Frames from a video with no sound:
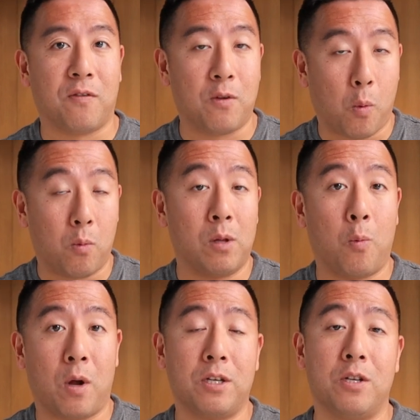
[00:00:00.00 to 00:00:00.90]
If you really
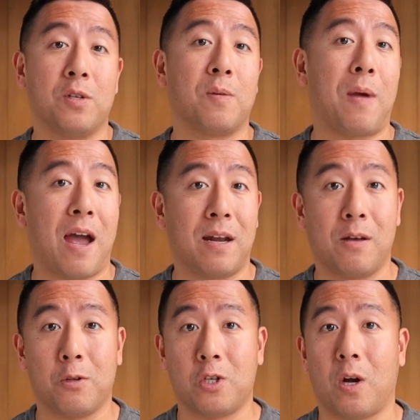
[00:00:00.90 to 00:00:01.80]
want to do some
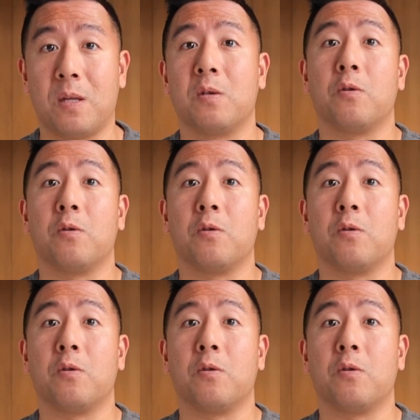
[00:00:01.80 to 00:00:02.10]
handheld shots,